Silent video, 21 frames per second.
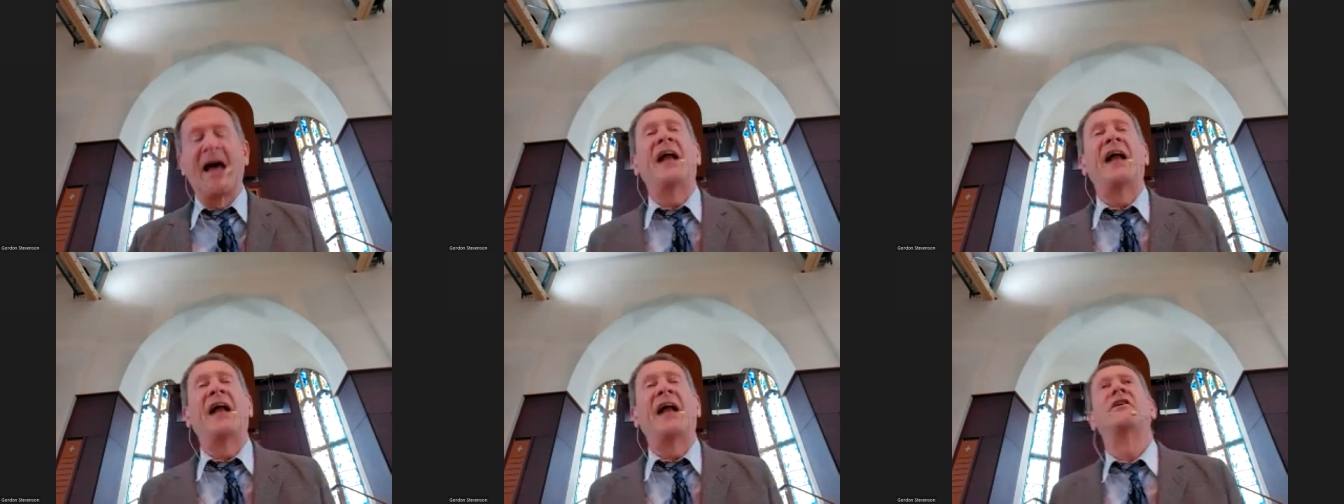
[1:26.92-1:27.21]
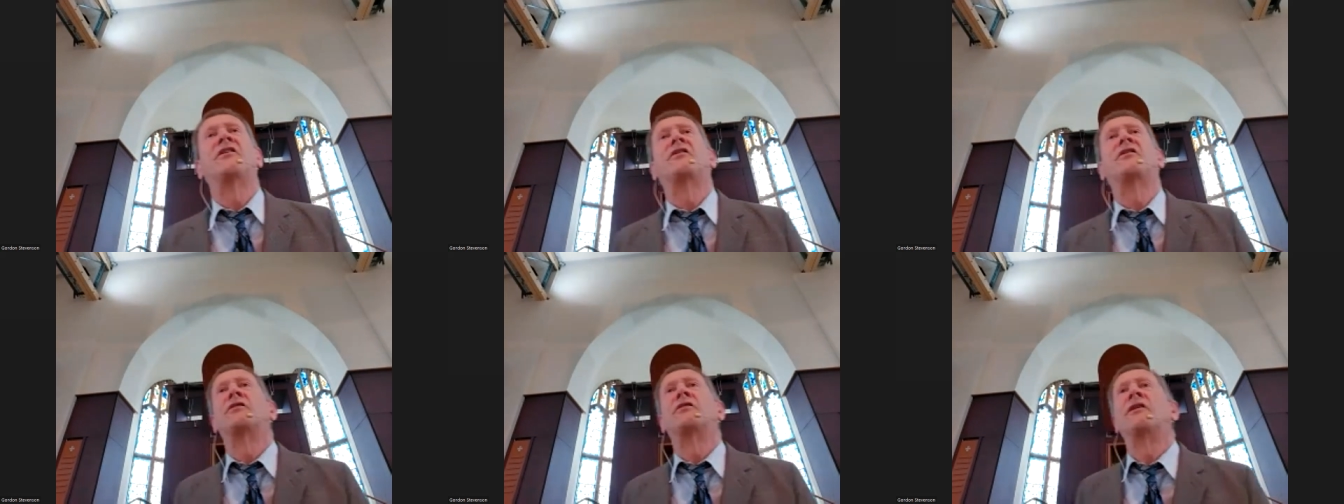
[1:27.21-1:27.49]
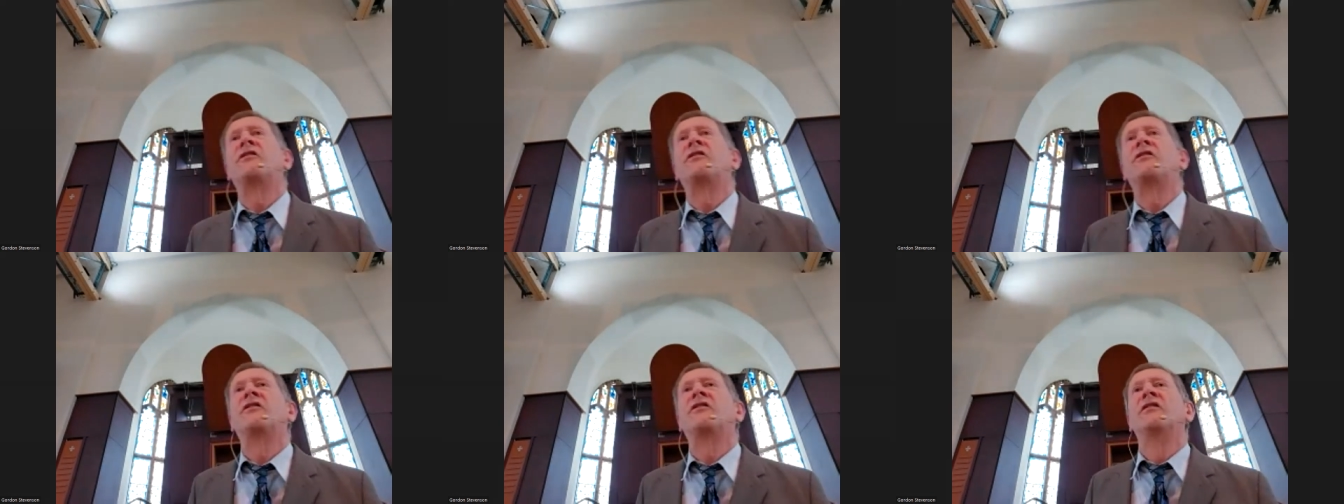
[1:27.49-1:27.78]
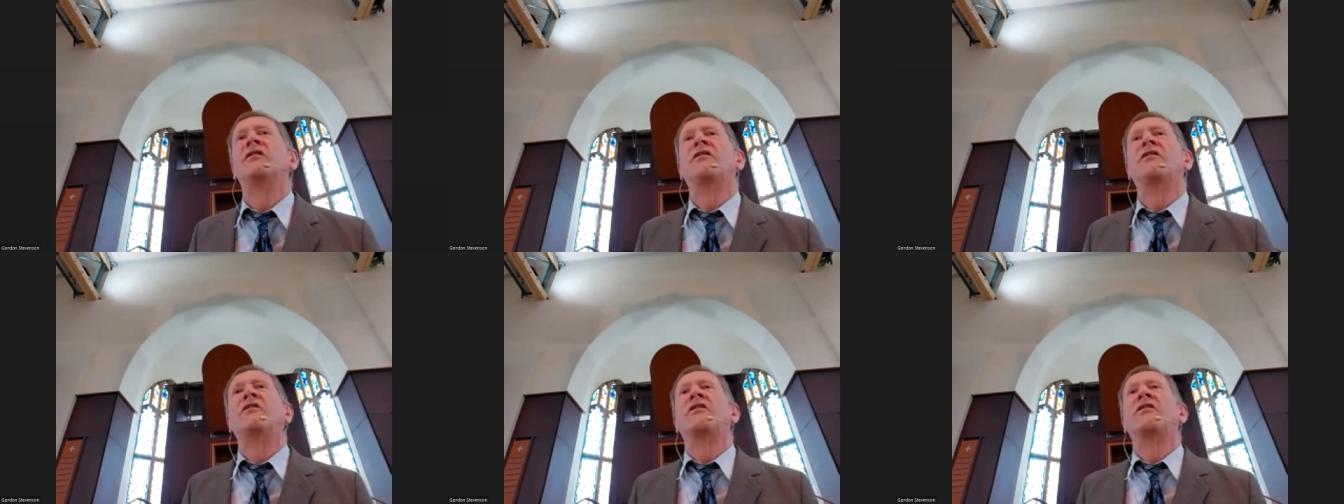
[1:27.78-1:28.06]
And as
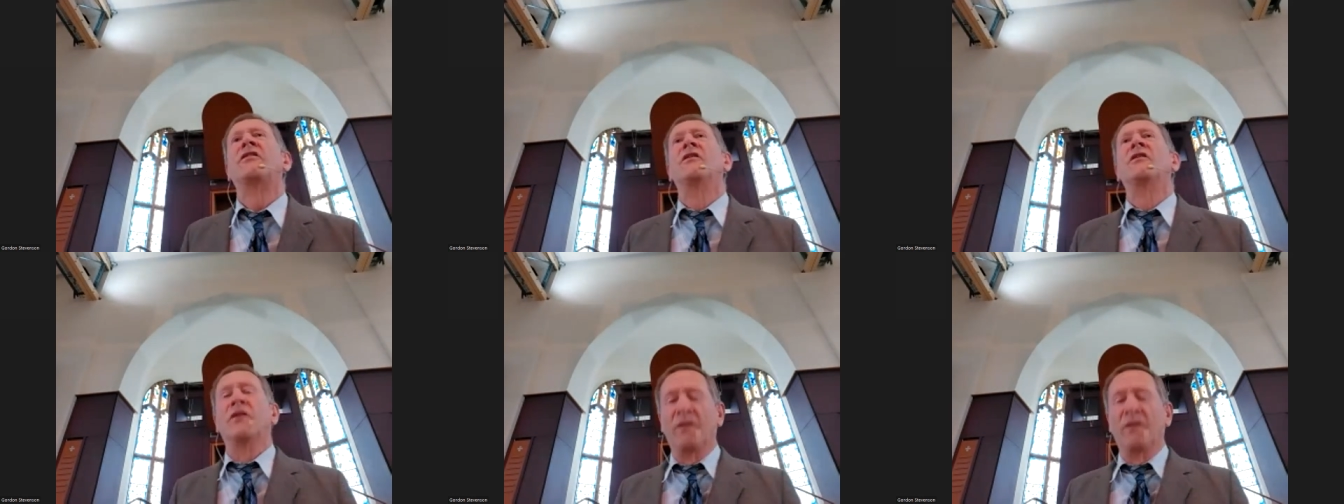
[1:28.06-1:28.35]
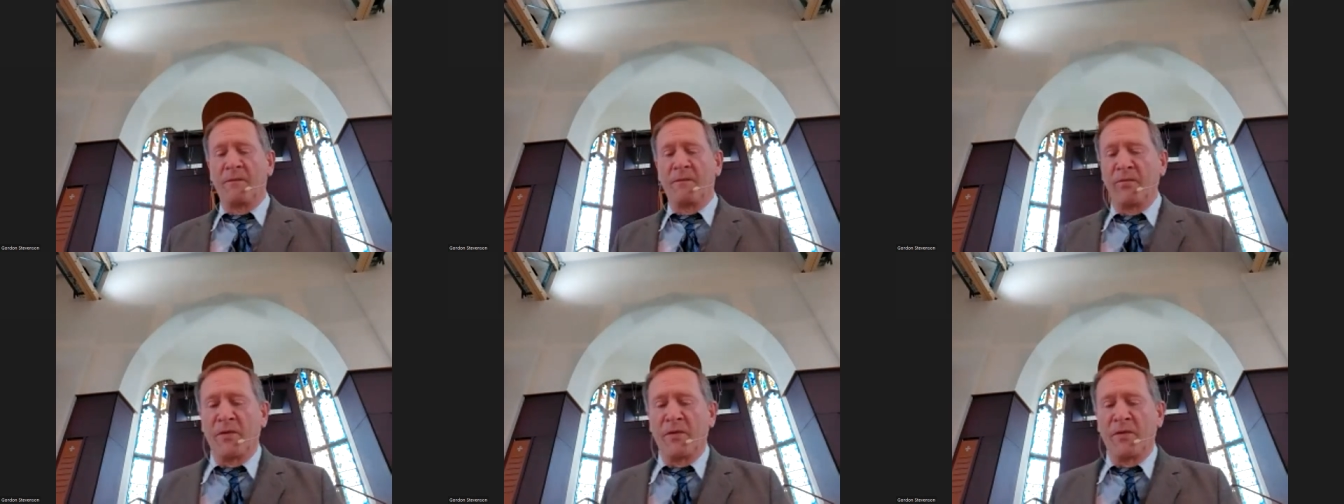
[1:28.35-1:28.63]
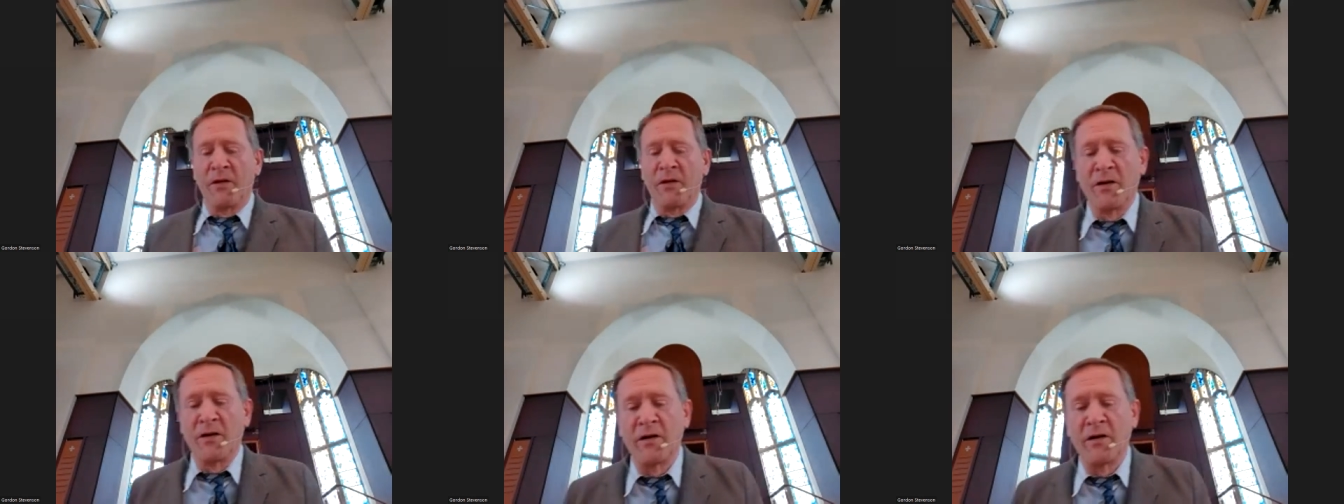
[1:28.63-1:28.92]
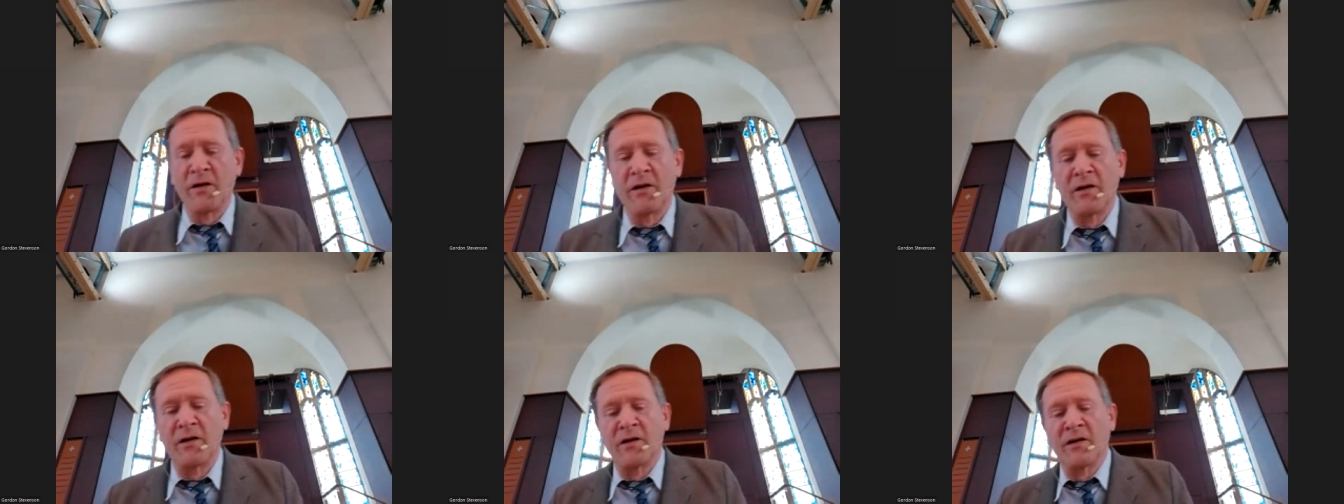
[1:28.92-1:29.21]
Christians,
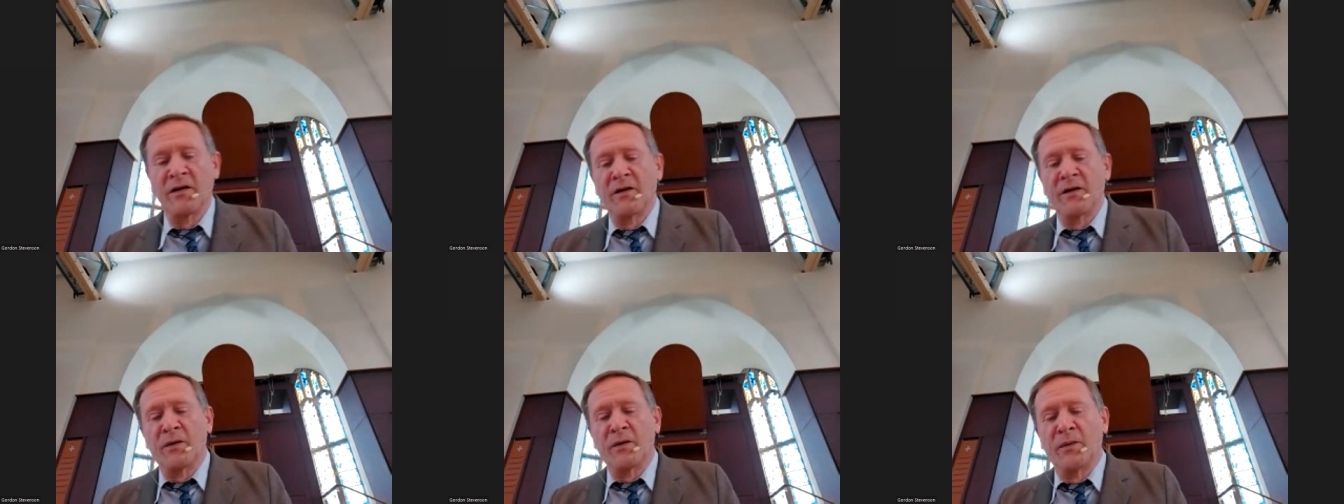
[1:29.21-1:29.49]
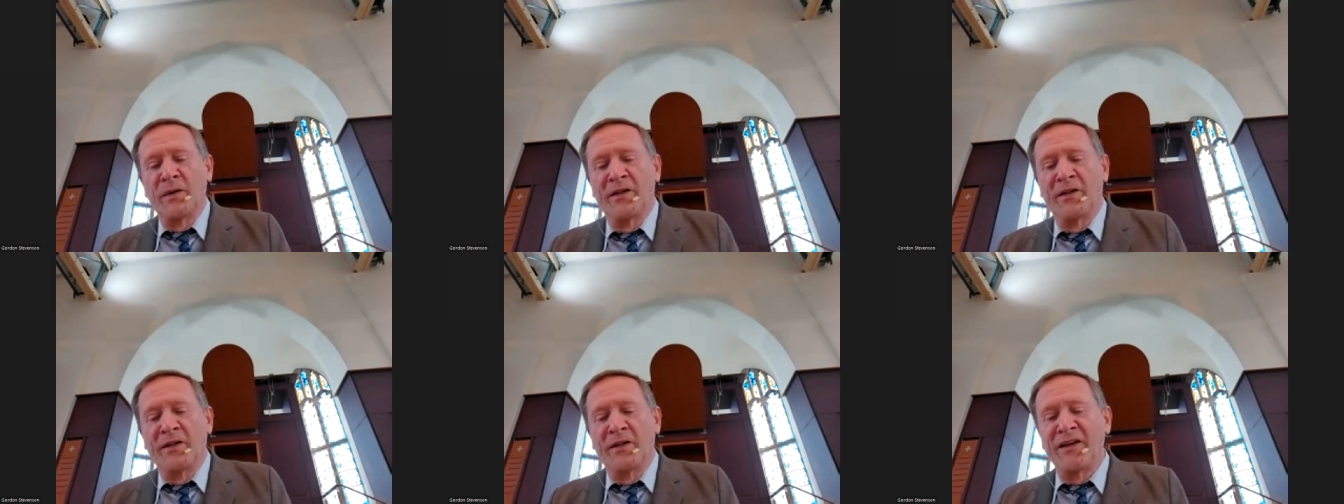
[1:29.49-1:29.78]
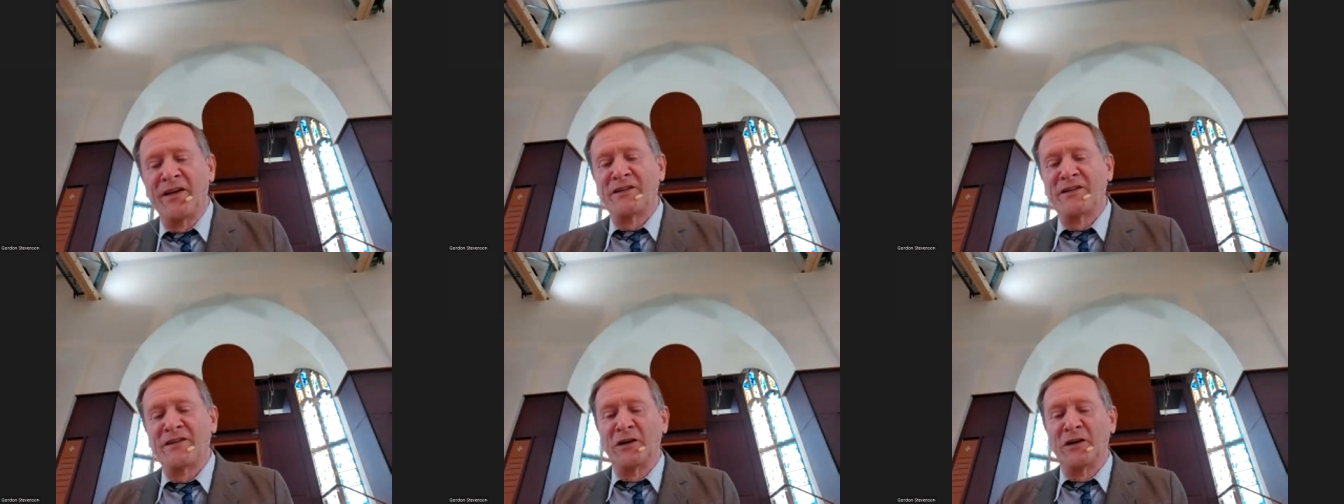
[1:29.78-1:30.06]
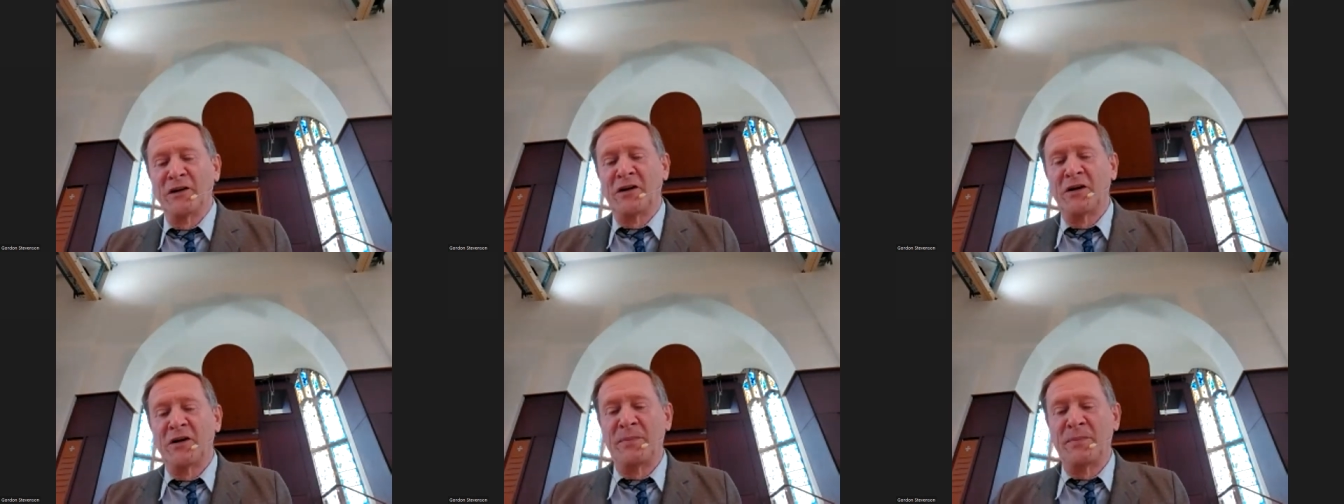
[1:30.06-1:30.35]
we seek to
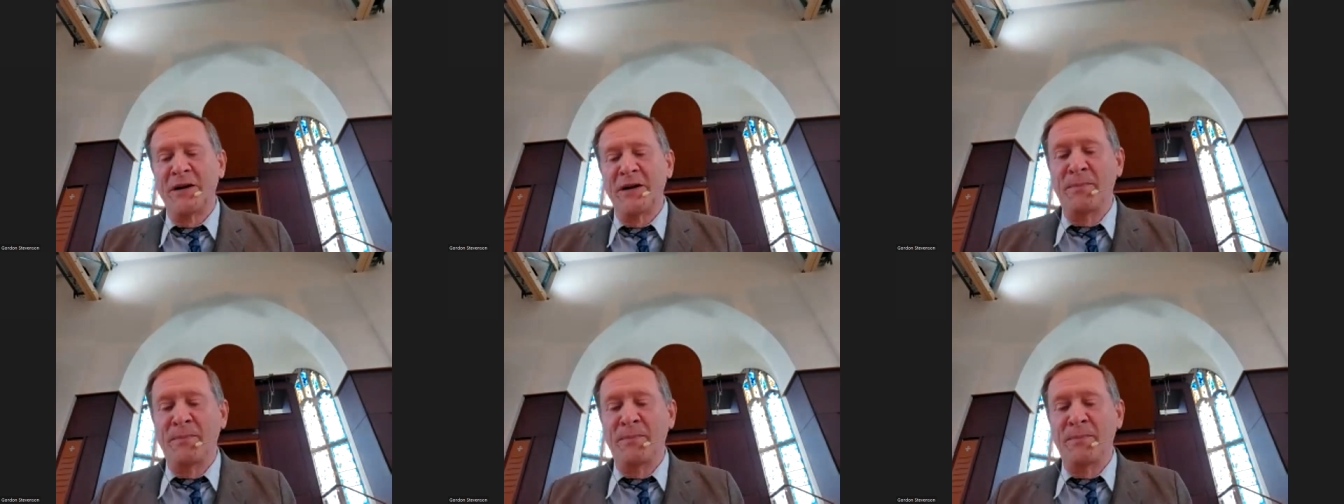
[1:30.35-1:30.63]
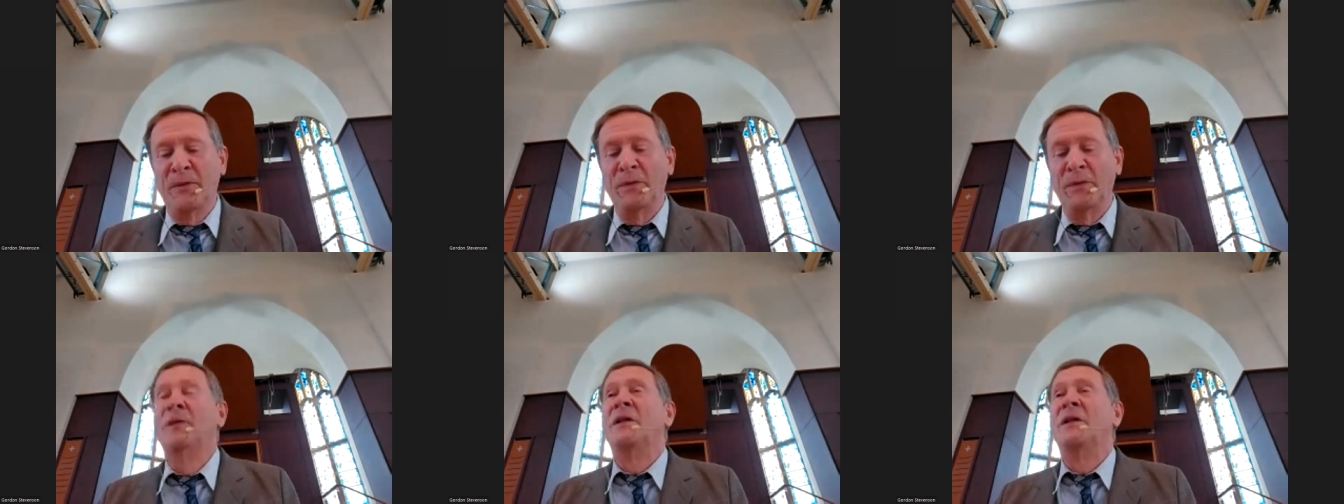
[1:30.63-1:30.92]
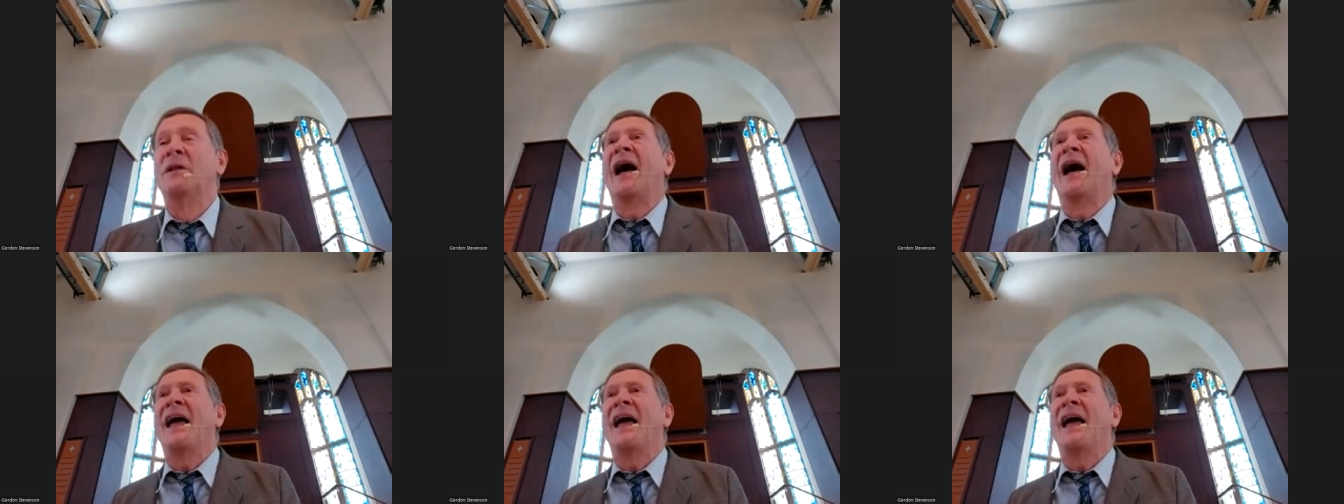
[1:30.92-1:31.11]
look at people